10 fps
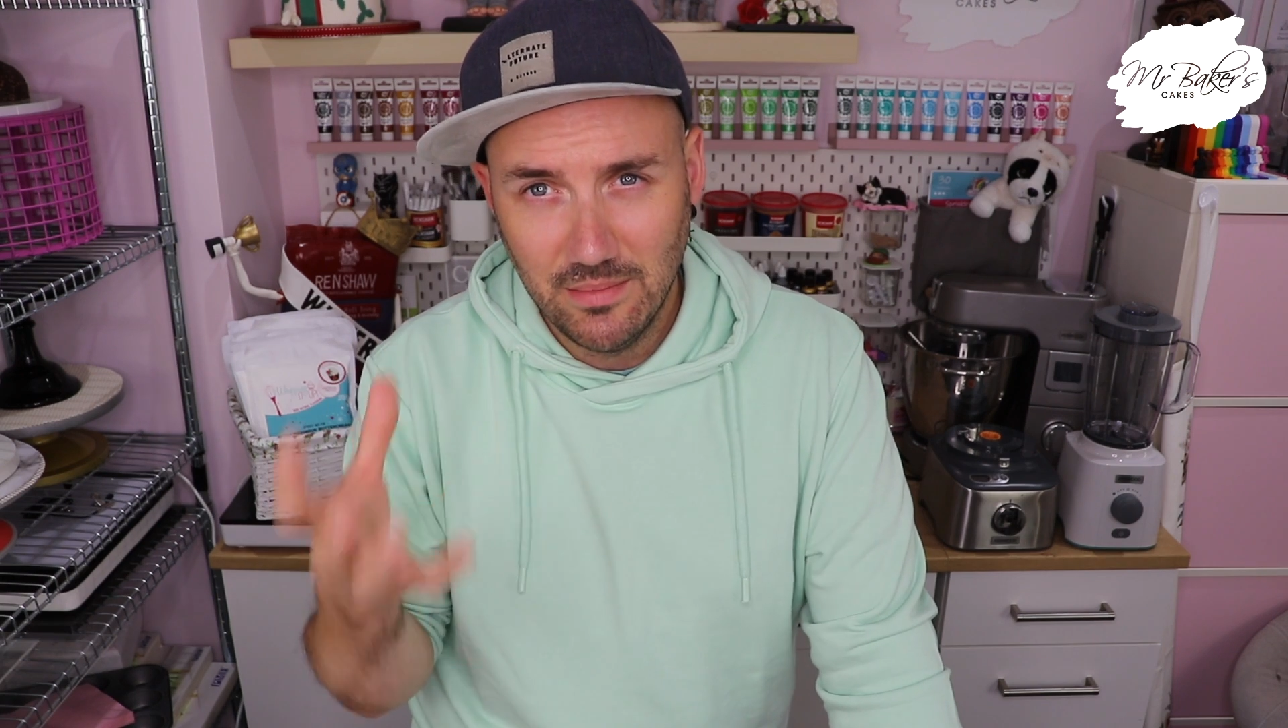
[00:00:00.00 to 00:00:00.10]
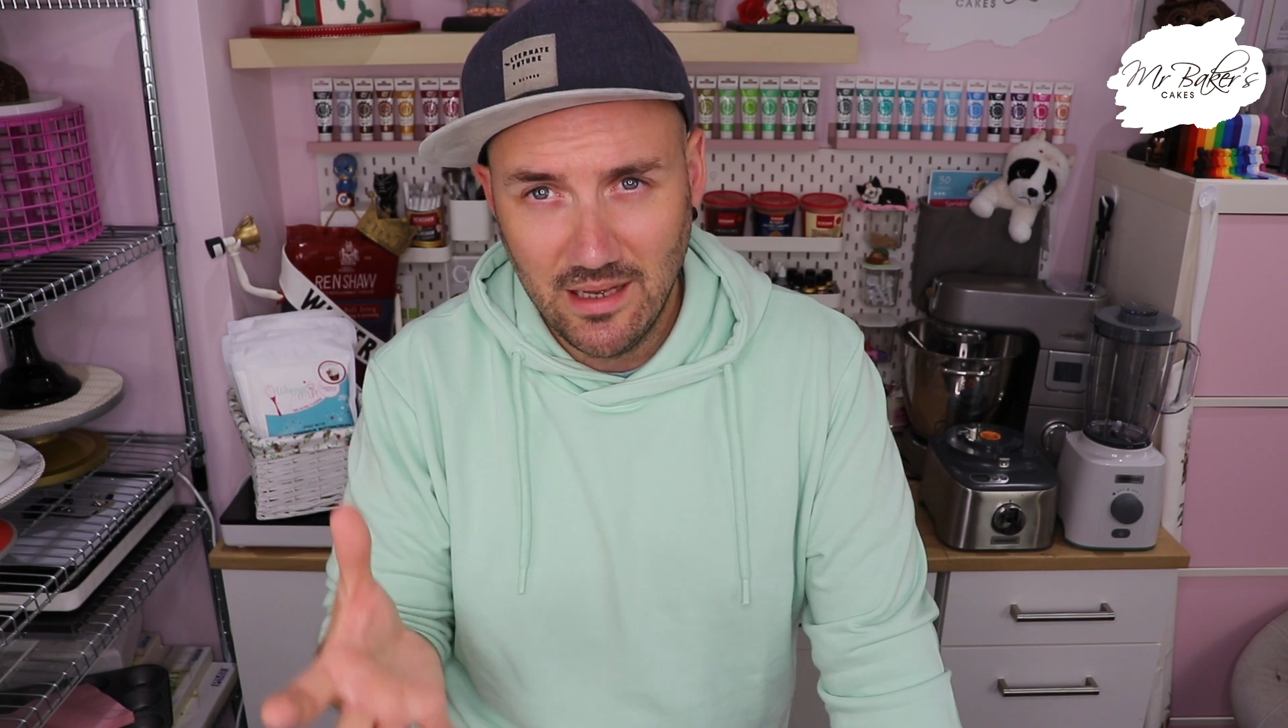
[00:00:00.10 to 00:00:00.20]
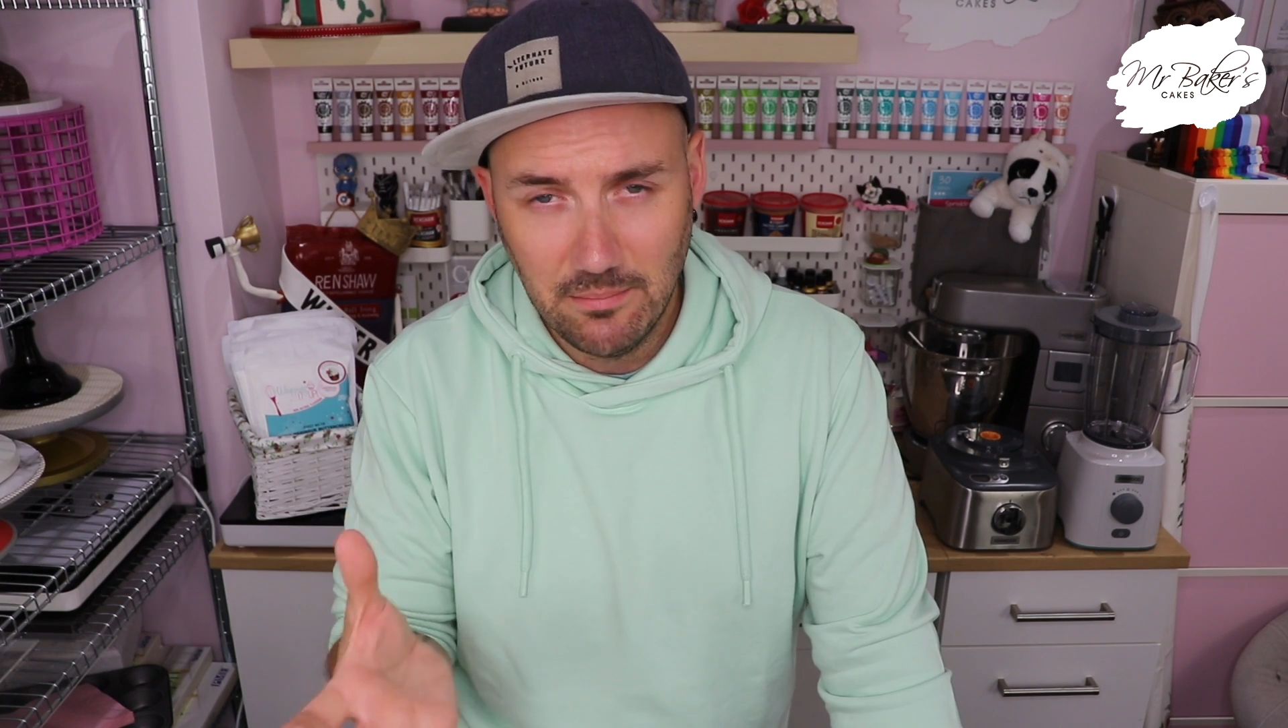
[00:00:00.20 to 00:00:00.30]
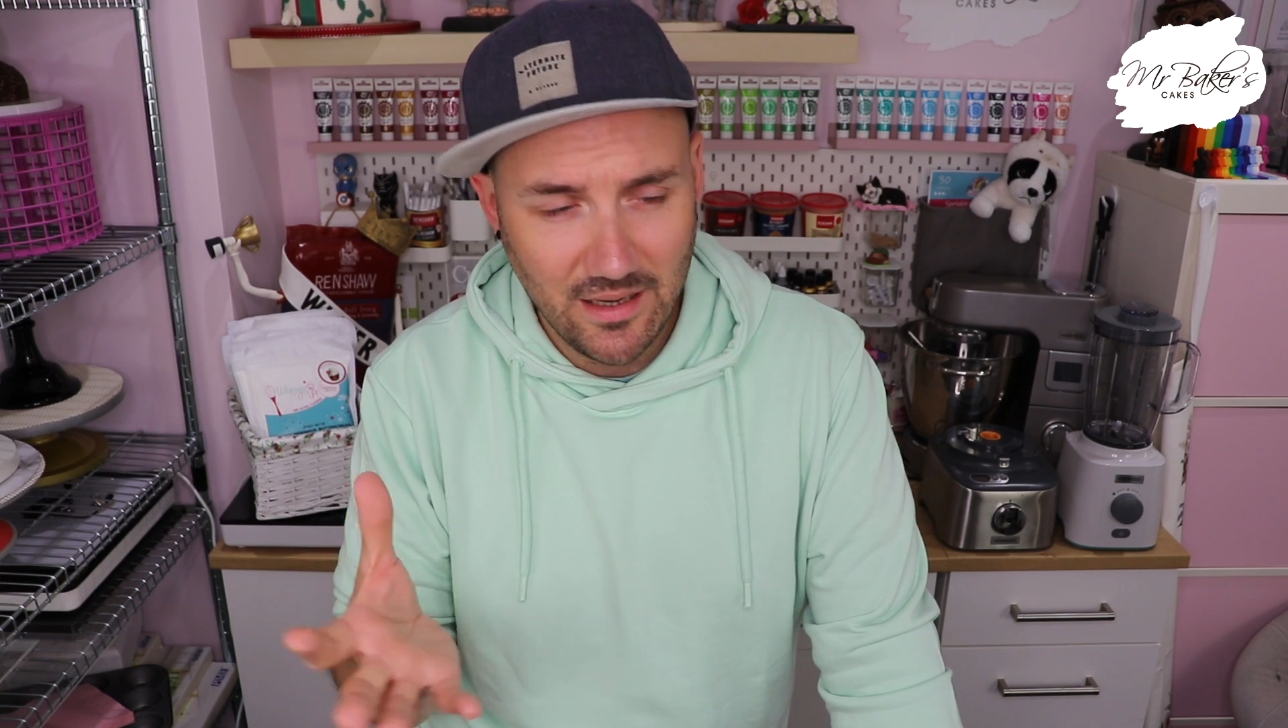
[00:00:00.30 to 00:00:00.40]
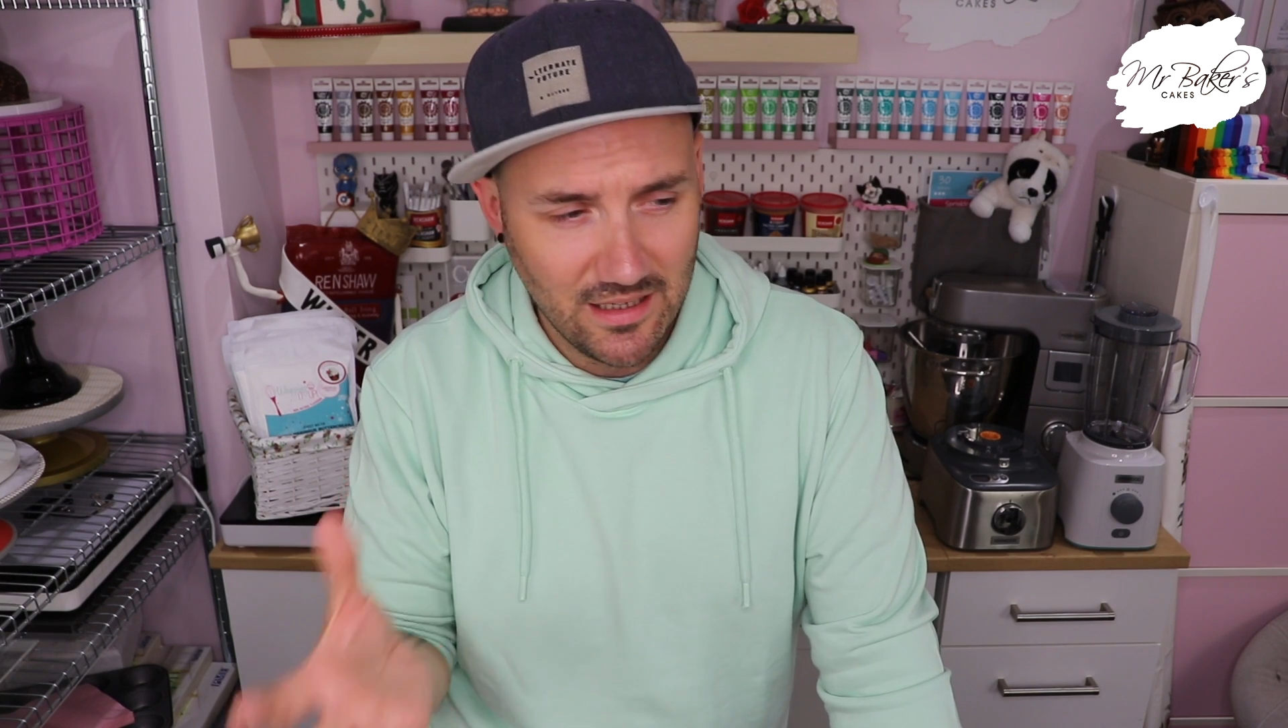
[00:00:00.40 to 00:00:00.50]

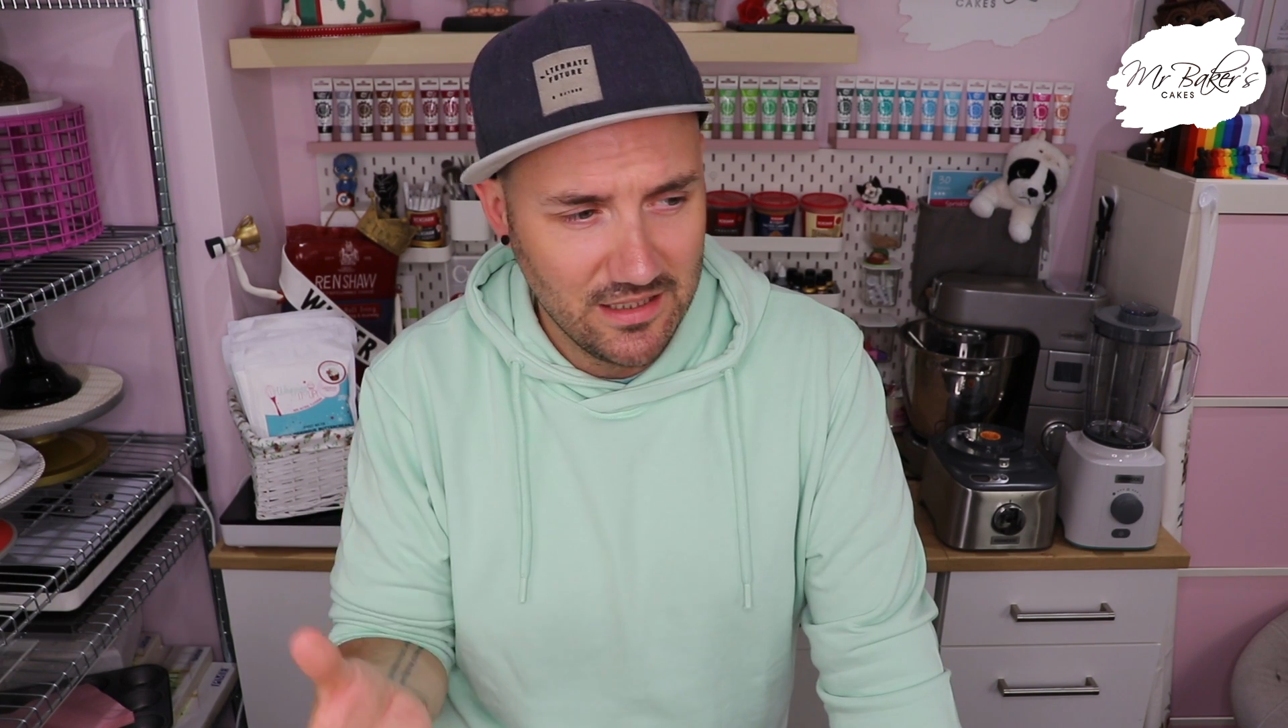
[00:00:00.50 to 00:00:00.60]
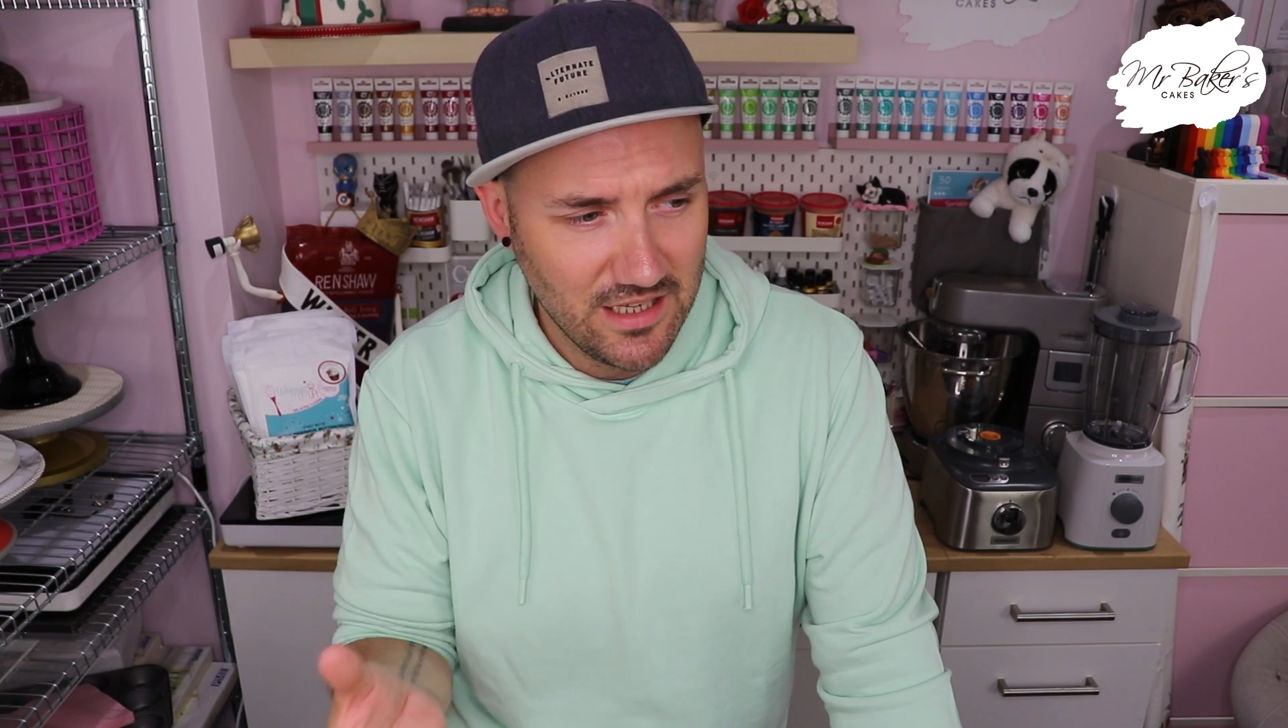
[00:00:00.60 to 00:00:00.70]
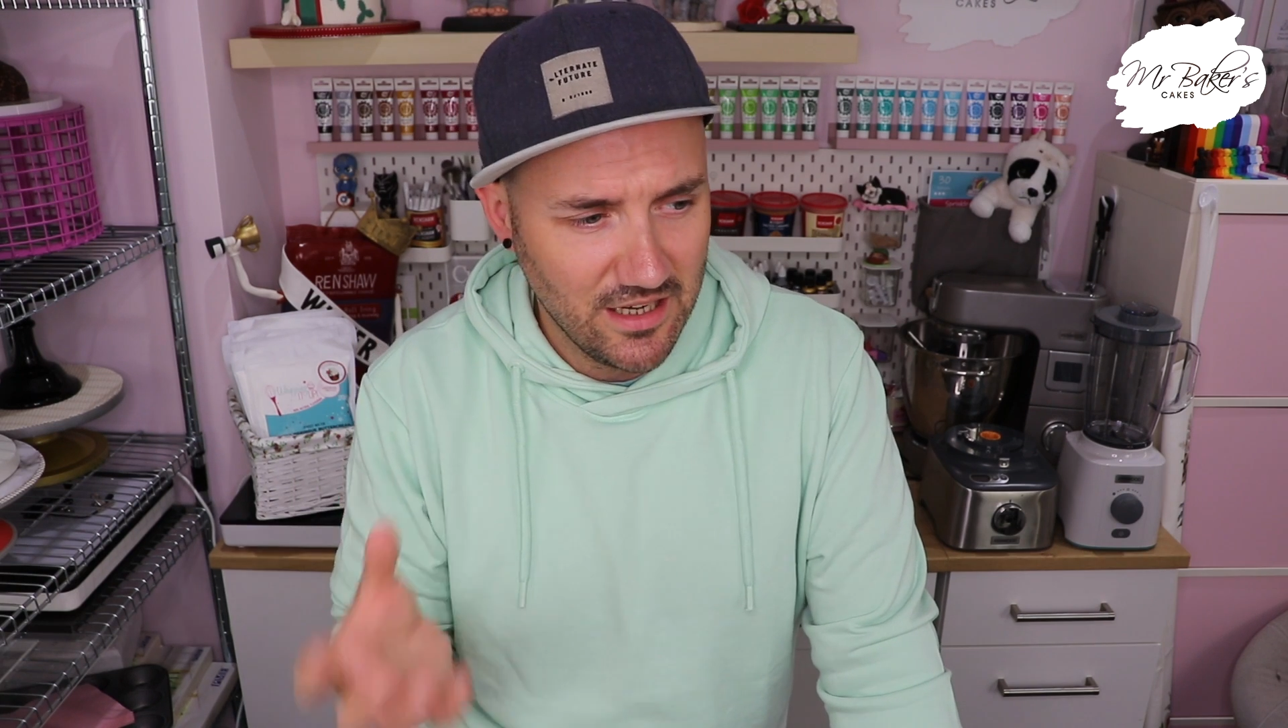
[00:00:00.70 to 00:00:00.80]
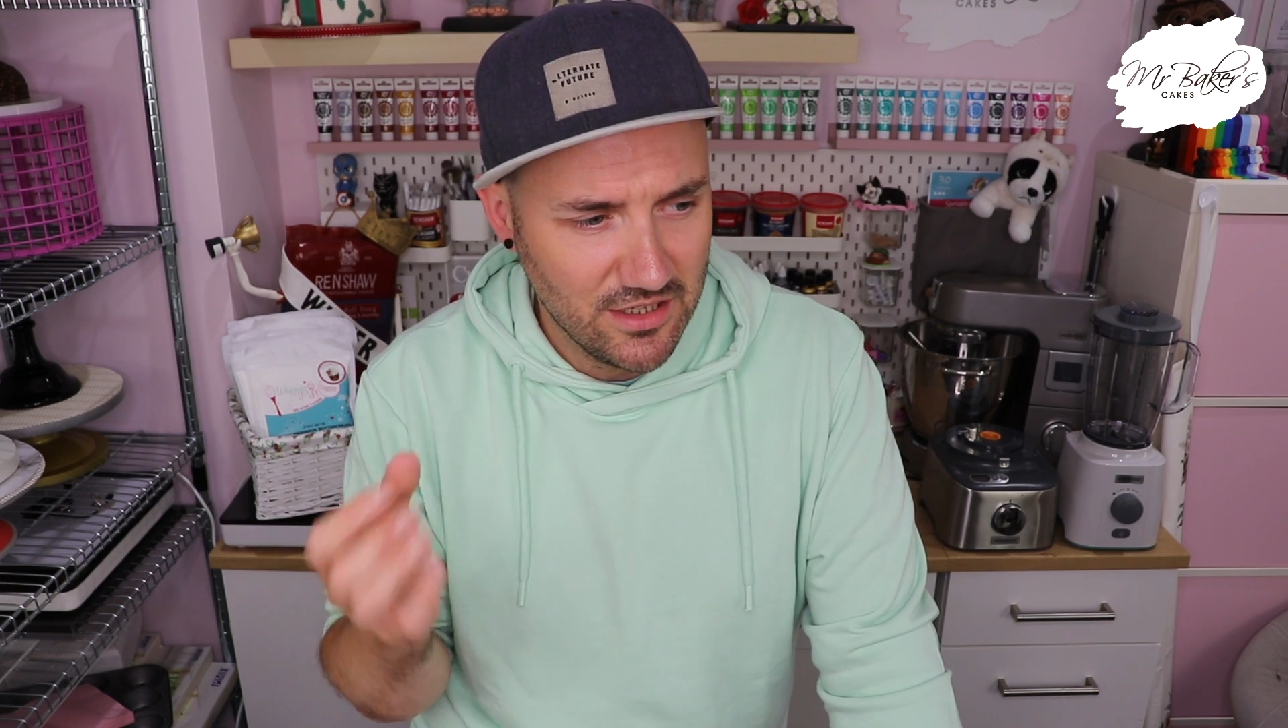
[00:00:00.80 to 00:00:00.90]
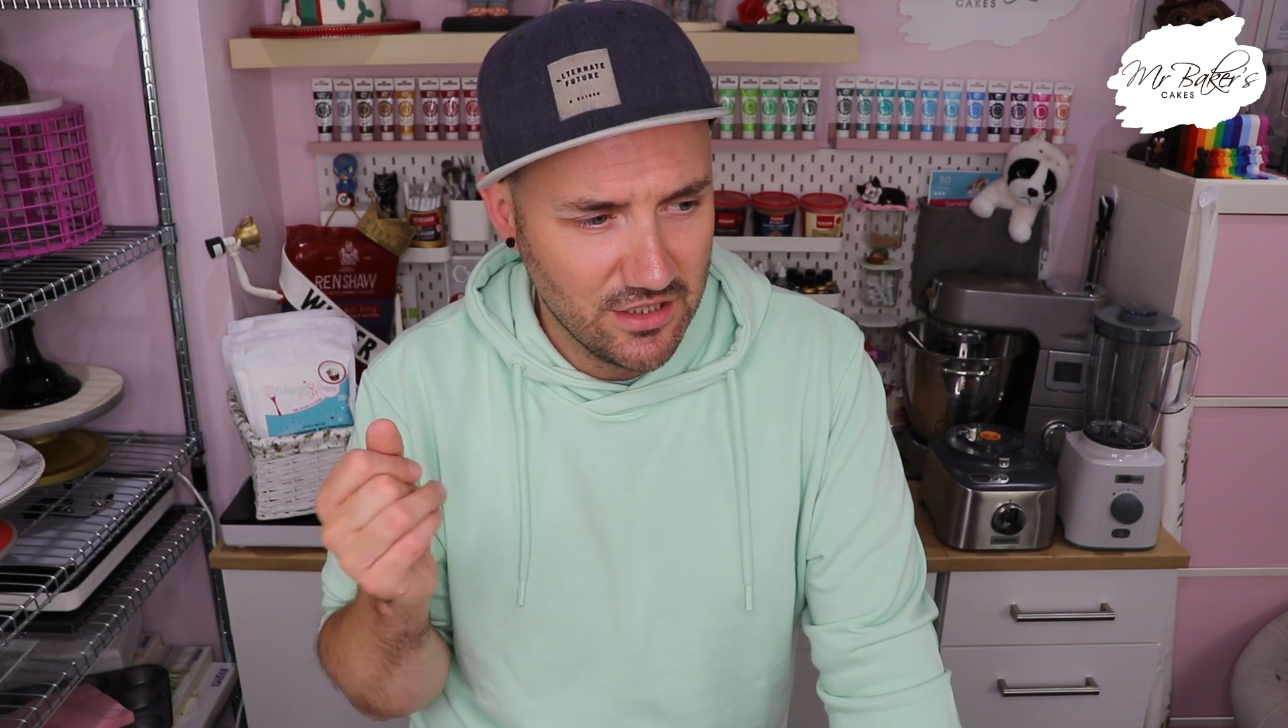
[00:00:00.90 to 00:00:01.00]

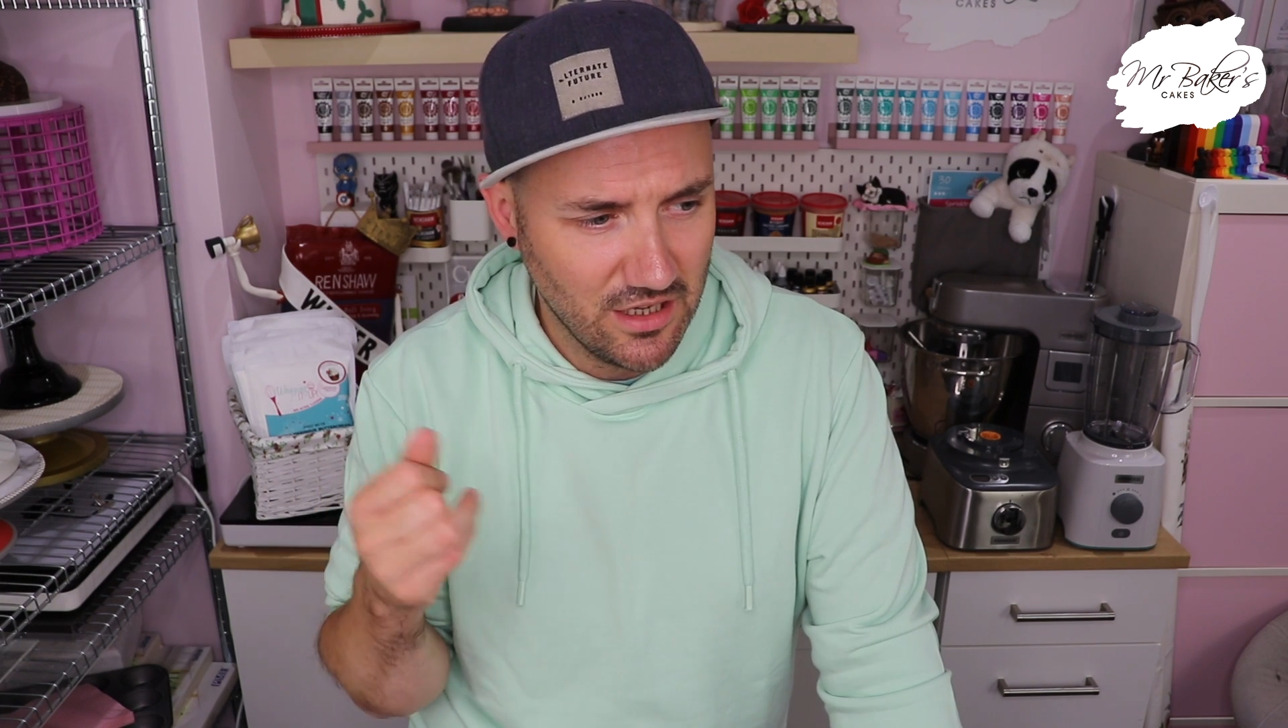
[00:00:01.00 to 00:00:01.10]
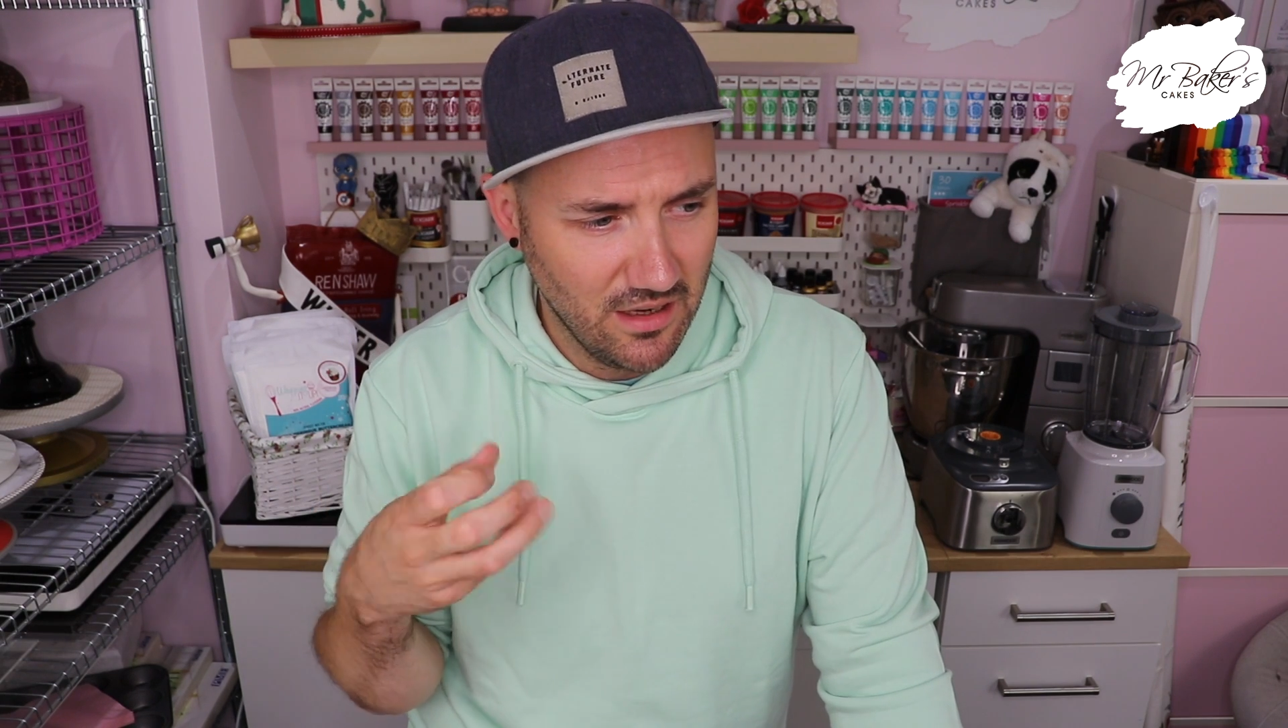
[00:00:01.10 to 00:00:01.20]
Bangladesh,